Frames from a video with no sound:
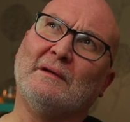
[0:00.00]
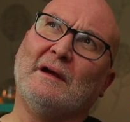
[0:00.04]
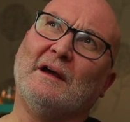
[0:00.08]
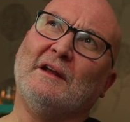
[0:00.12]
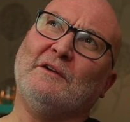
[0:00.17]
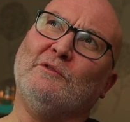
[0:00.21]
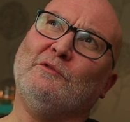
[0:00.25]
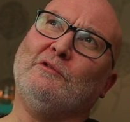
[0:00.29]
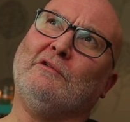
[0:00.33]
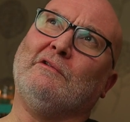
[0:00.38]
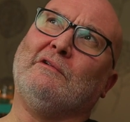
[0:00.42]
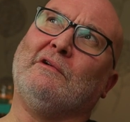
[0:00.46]

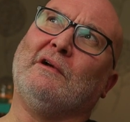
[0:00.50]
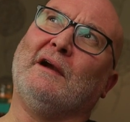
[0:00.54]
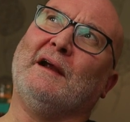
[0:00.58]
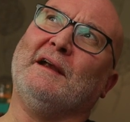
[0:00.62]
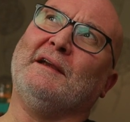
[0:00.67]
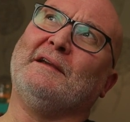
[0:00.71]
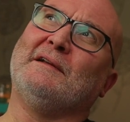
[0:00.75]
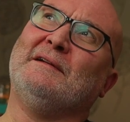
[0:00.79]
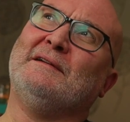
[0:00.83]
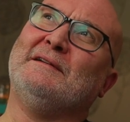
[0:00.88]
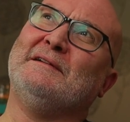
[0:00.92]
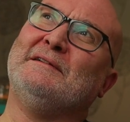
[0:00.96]
and
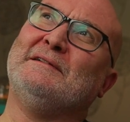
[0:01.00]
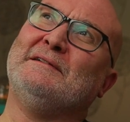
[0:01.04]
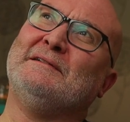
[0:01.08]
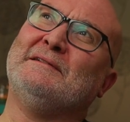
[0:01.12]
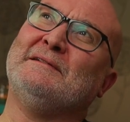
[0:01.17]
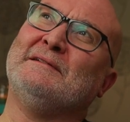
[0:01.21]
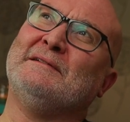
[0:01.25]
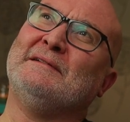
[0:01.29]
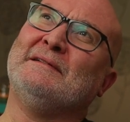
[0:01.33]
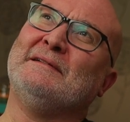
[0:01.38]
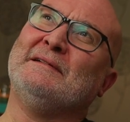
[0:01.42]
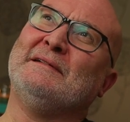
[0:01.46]
right
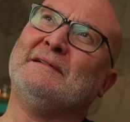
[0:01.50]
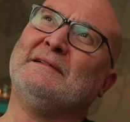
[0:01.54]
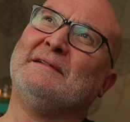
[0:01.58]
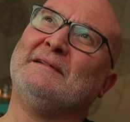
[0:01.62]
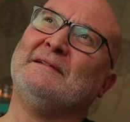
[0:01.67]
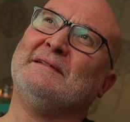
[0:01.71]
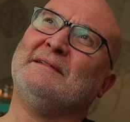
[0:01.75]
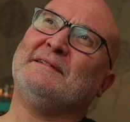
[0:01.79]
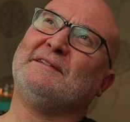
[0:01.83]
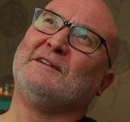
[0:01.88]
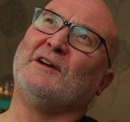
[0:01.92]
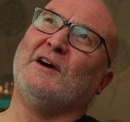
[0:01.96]

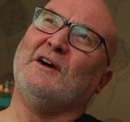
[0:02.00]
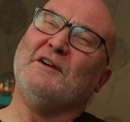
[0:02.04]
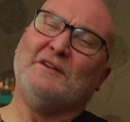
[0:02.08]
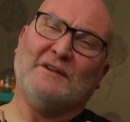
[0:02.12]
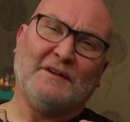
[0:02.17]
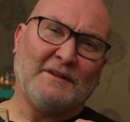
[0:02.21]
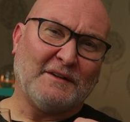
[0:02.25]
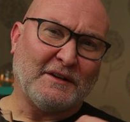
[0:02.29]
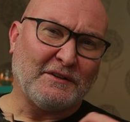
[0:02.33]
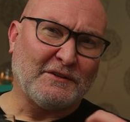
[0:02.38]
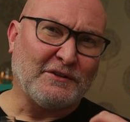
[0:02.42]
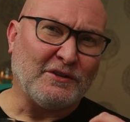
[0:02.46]

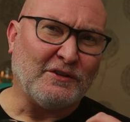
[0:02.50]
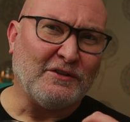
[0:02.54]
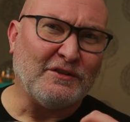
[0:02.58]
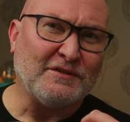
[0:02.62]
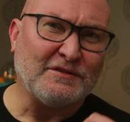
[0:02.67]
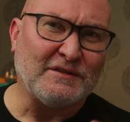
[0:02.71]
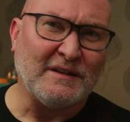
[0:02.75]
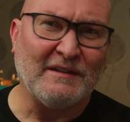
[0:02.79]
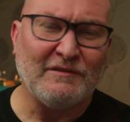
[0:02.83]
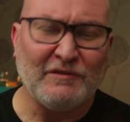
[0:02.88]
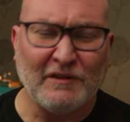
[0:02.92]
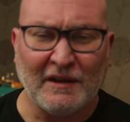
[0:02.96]
down, and it
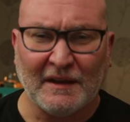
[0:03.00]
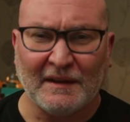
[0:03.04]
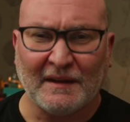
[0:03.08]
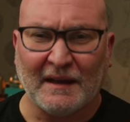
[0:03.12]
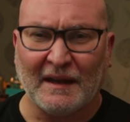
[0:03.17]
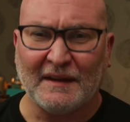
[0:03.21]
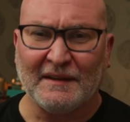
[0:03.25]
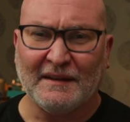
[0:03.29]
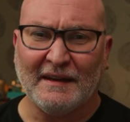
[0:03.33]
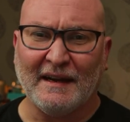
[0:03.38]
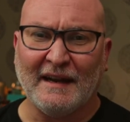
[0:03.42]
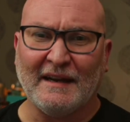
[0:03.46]
does give you
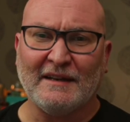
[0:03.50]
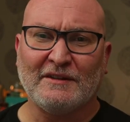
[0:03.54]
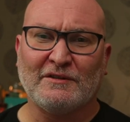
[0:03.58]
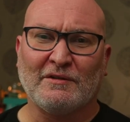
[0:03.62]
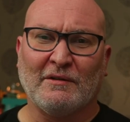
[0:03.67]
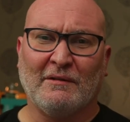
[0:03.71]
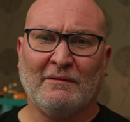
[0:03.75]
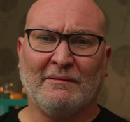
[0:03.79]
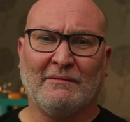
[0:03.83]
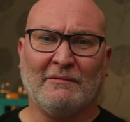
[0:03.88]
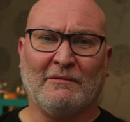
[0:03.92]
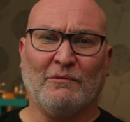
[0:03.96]
that
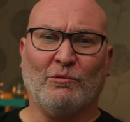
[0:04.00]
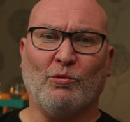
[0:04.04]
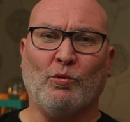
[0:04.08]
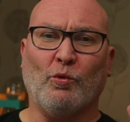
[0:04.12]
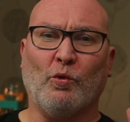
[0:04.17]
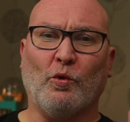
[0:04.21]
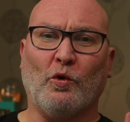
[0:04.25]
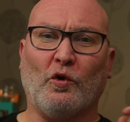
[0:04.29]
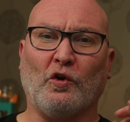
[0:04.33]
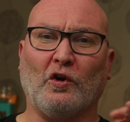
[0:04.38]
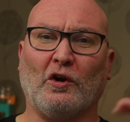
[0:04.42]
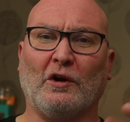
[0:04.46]
nice
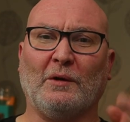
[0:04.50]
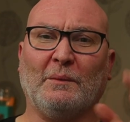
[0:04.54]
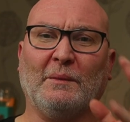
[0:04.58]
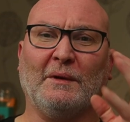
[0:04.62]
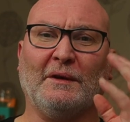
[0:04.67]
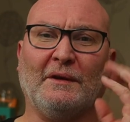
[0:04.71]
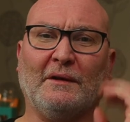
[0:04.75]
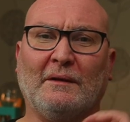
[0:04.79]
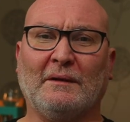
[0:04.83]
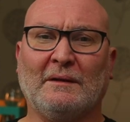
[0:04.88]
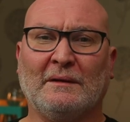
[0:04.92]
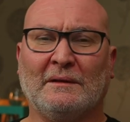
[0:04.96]

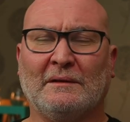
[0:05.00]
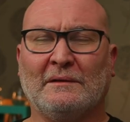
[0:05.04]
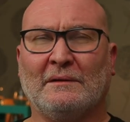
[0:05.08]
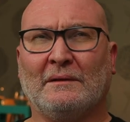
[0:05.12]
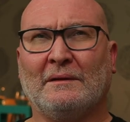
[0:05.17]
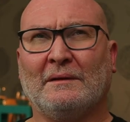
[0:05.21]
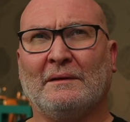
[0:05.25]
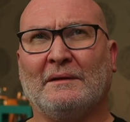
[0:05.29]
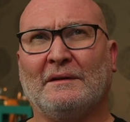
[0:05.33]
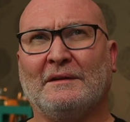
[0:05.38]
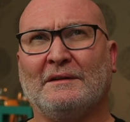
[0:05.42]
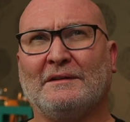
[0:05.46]
warming
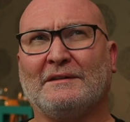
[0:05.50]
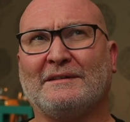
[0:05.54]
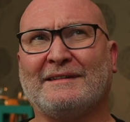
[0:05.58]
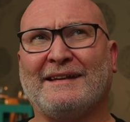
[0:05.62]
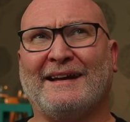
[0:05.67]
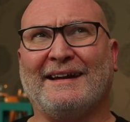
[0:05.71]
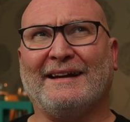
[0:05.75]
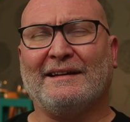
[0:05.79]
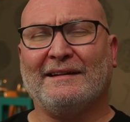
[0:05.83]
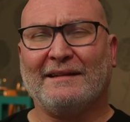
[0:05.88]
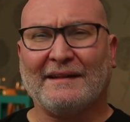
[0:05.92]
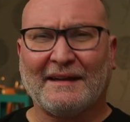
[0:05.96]

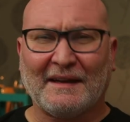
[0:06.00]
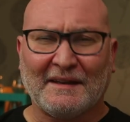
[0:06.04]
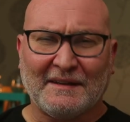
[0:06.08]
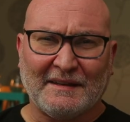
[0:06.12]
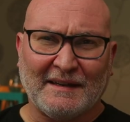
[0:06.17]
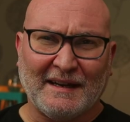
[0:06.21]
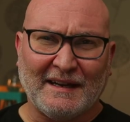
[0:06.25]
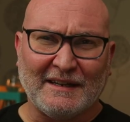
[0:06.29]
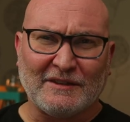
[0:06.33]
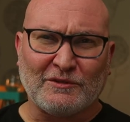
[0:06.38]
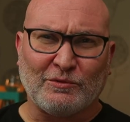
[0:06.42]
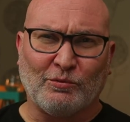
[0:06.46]
tingle, that
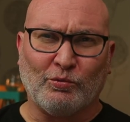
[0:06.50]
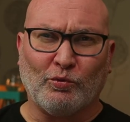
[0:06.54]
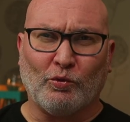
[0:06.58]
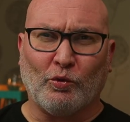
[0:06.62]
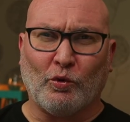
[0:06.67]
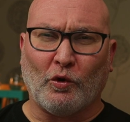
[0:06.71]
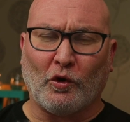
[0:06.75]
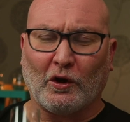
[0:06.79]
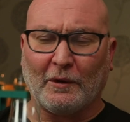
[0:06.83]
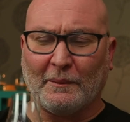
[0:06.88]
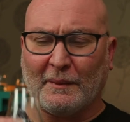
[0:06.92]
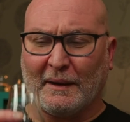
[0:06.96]
nice
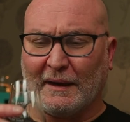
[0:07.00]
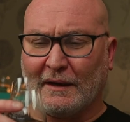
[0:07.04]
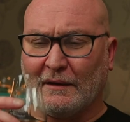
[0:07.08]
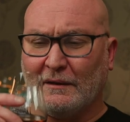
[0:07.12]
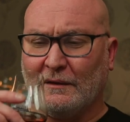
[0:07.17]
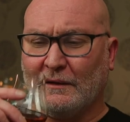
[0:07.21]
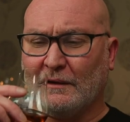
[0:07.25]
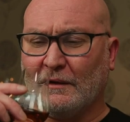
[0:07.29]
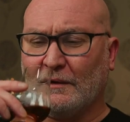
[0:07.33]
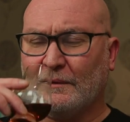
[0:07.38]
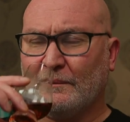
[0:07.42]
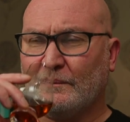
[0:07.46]
warming
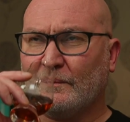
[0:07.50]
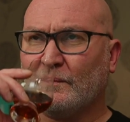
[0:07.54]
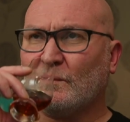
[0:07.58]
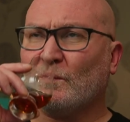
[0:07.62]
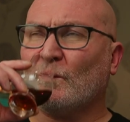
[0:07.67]
hug.